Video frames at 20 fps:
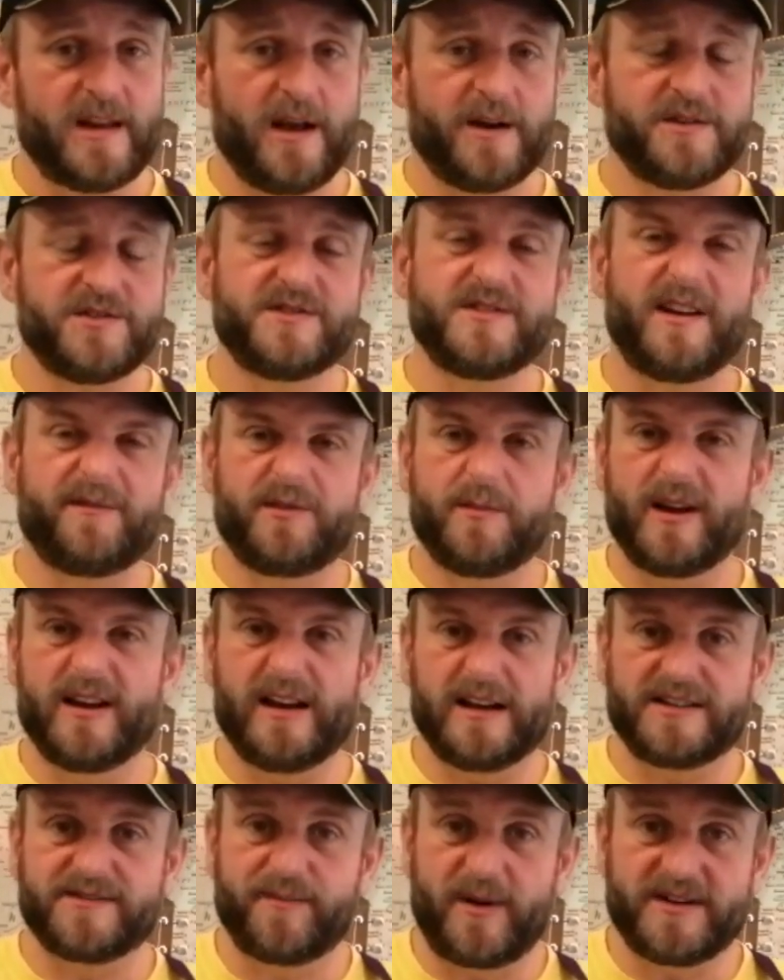Now, it doesn't have to be
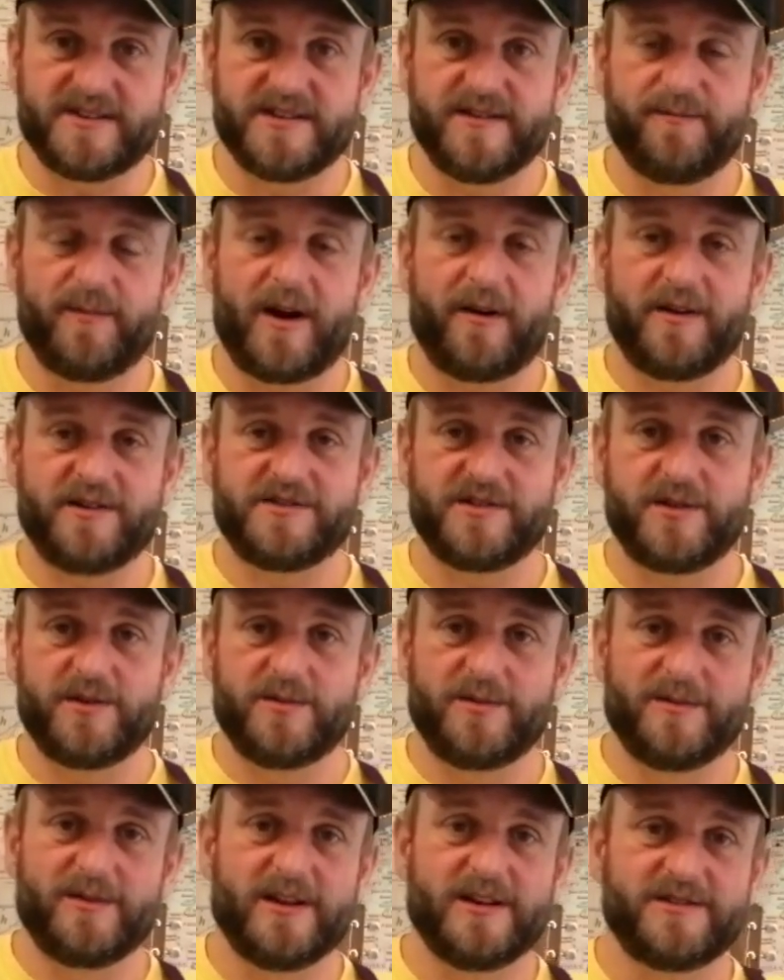an expensive
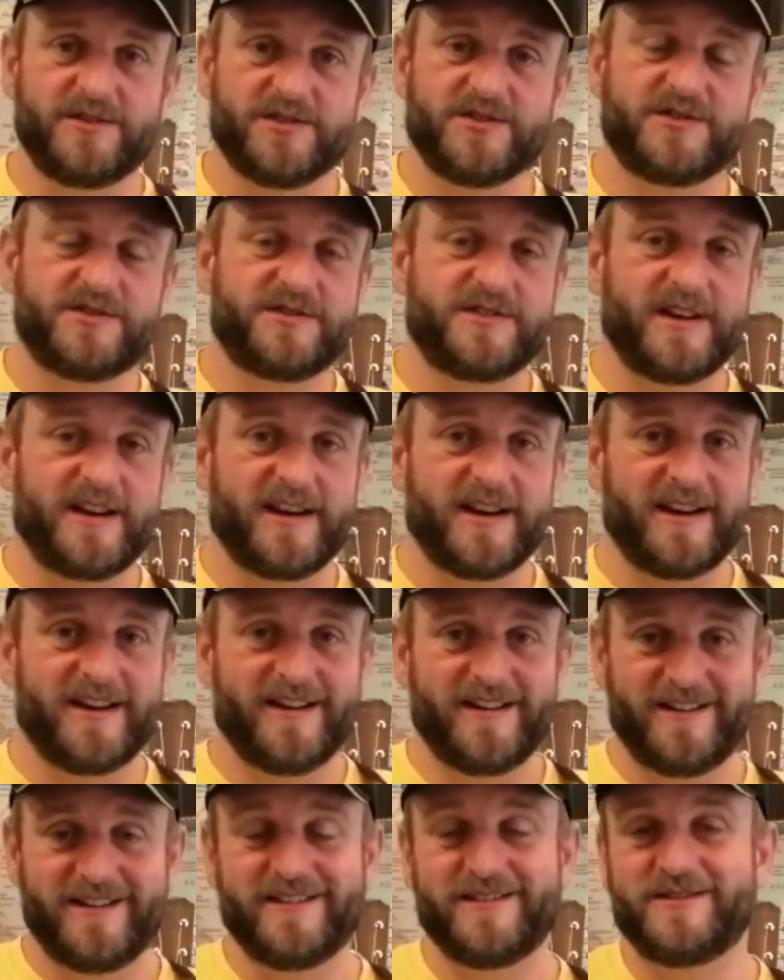baritone, just
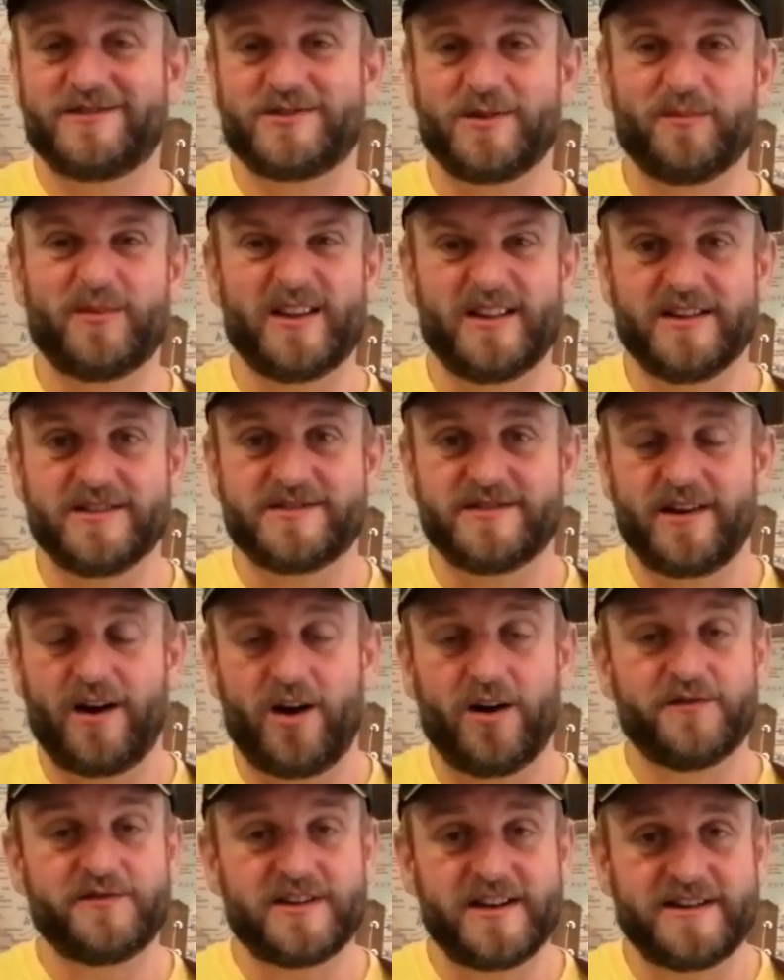something
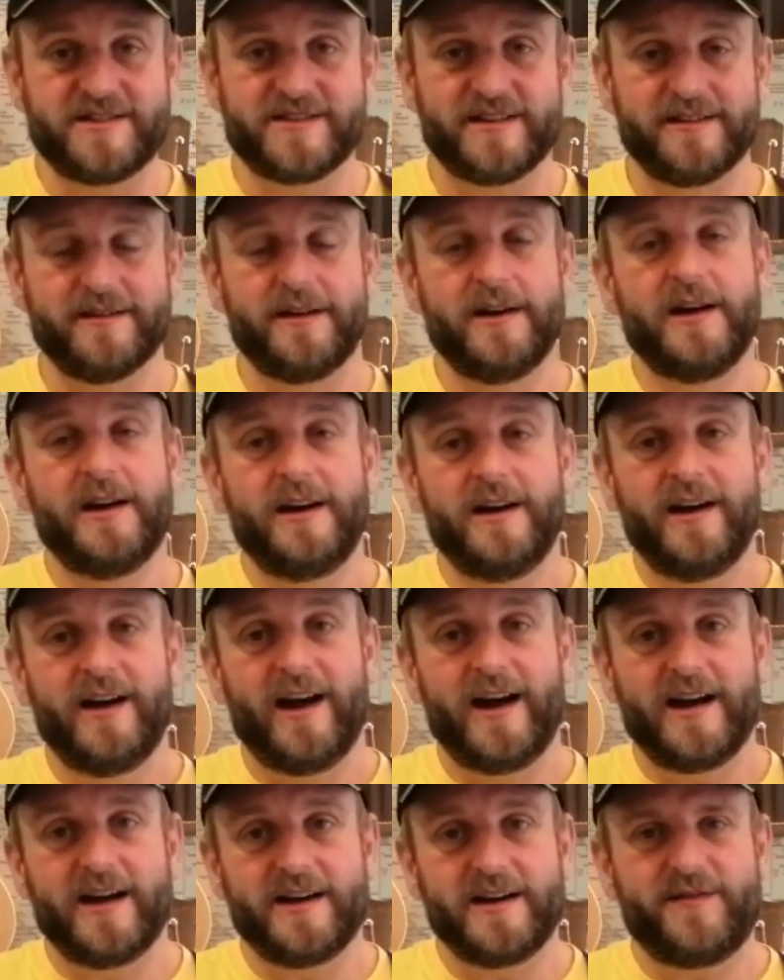that's half decent.
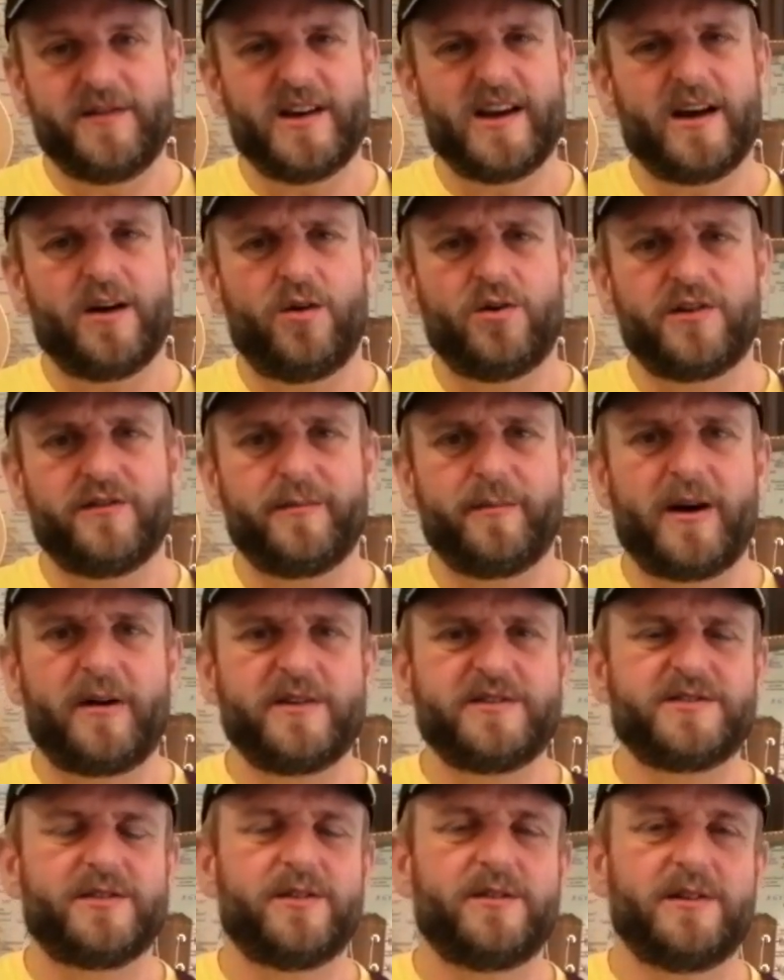If you get hold of a
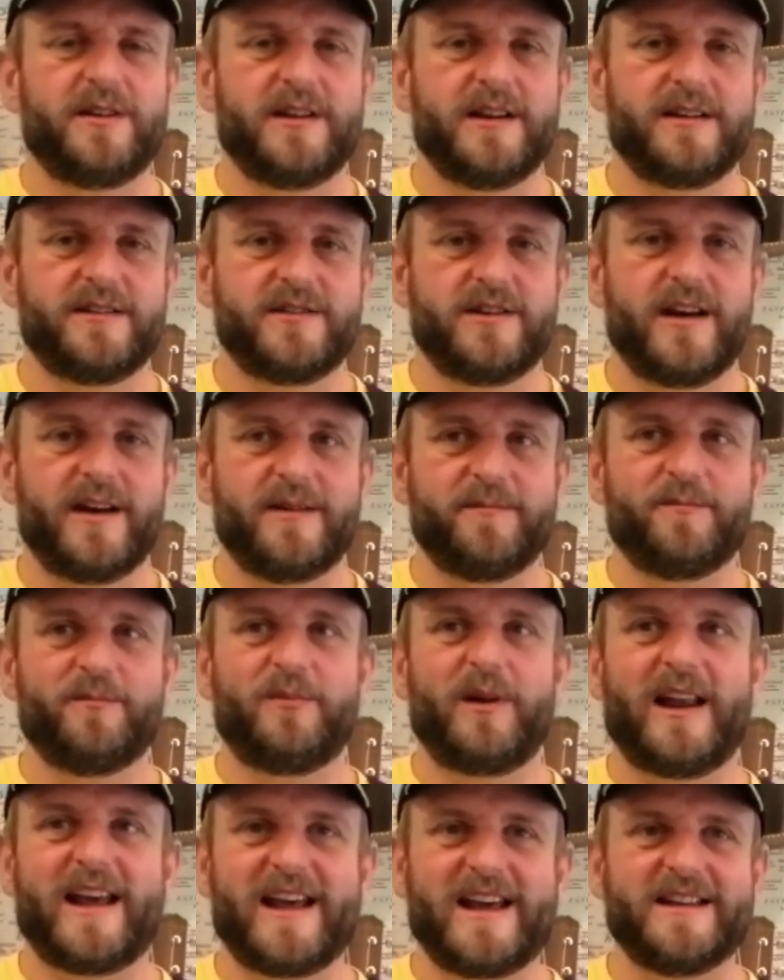baritone
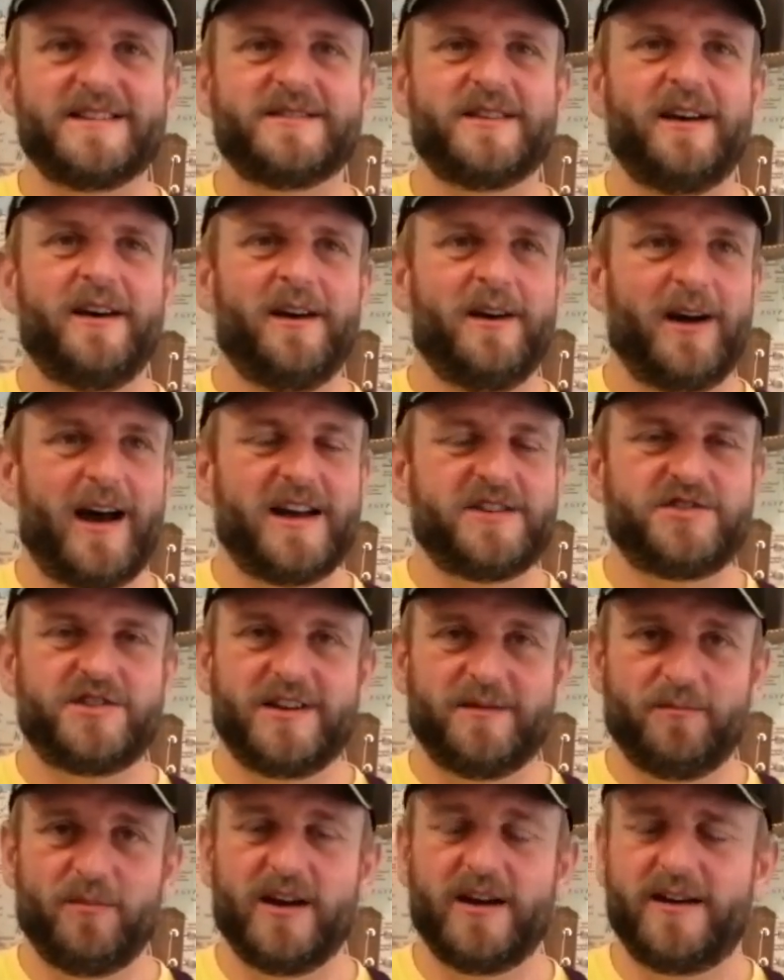and play it,
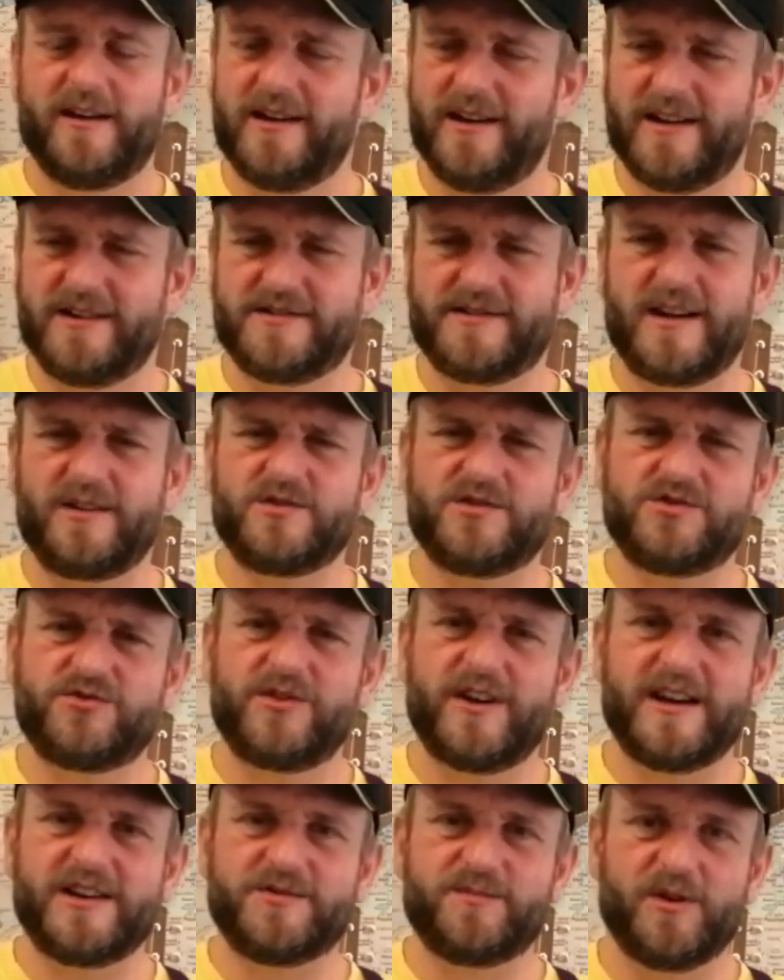actually, it sounds
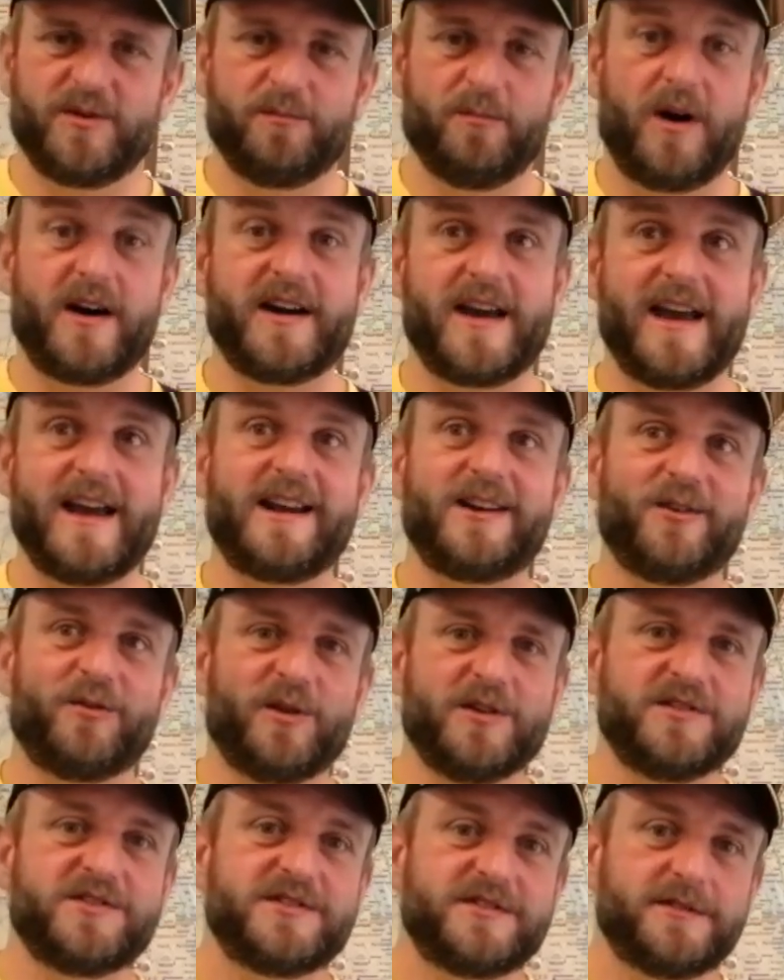strange, but my
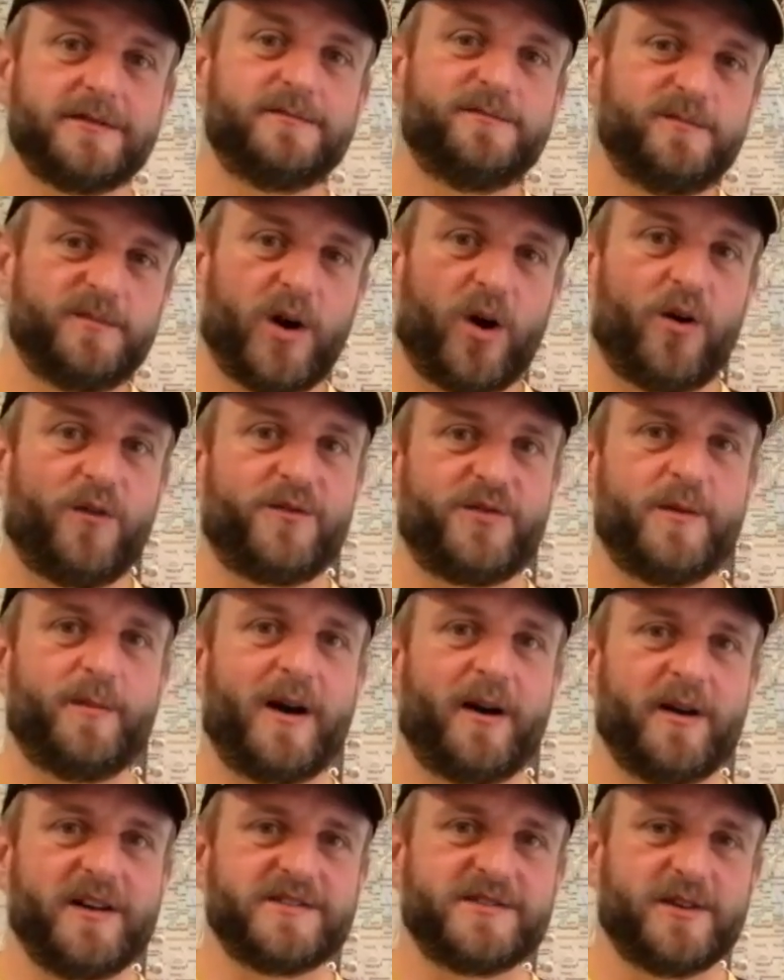ignorance of
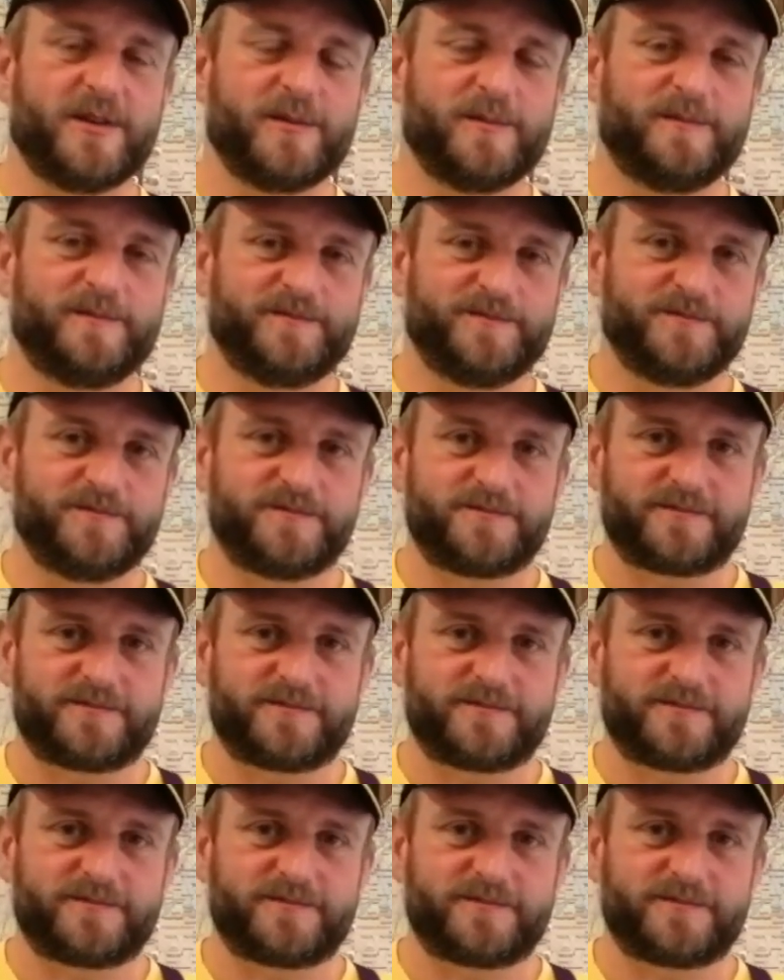the baritone